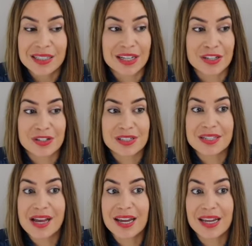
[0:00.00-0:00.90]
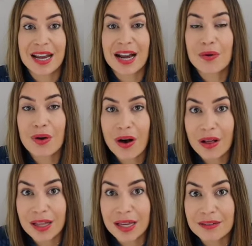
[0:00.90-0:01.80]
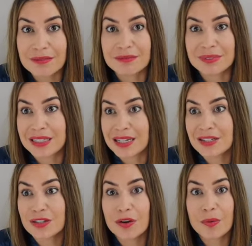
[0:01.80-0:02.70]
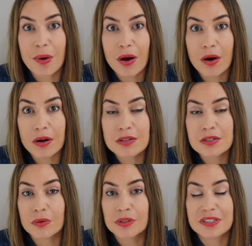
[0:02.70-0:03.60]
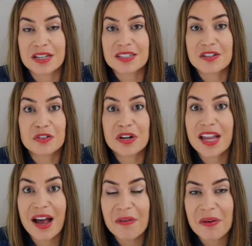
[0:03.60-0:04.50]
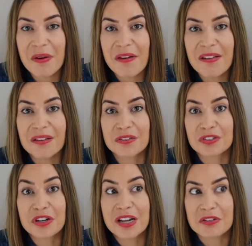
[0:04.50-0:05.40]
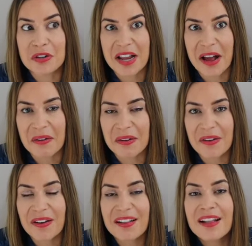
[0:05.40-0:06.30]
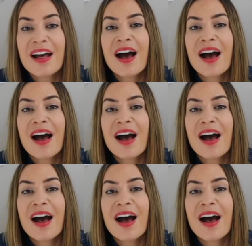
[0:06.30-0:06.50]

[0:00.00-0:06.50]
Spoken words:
and just like an alcoholic doesn't go to bars or doesn't drink alcohol or shouldn't drink alcohol,